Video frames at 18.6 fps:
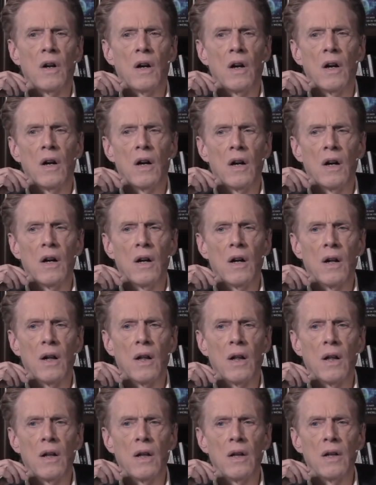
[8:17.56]

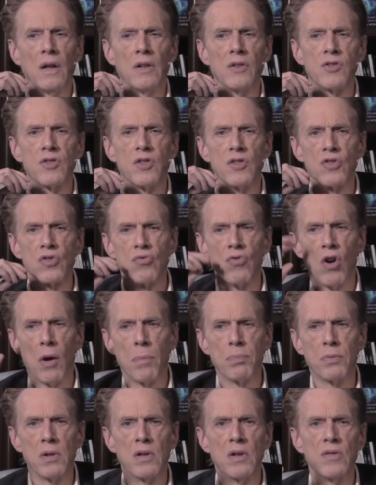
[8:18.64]
it's
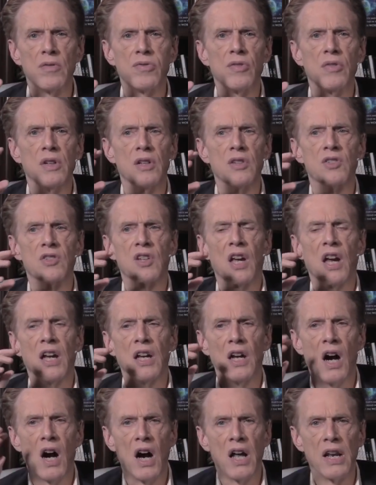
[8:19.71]
disruptive, it's
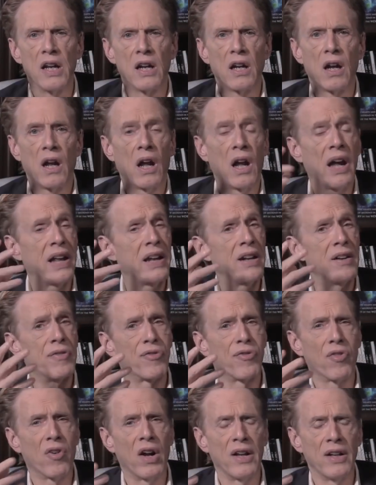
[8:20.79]
chaotic, and it
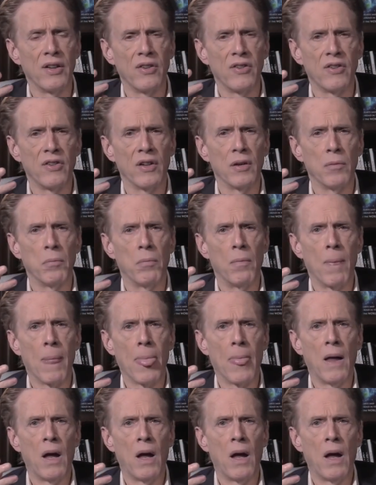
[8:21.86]
frightens them.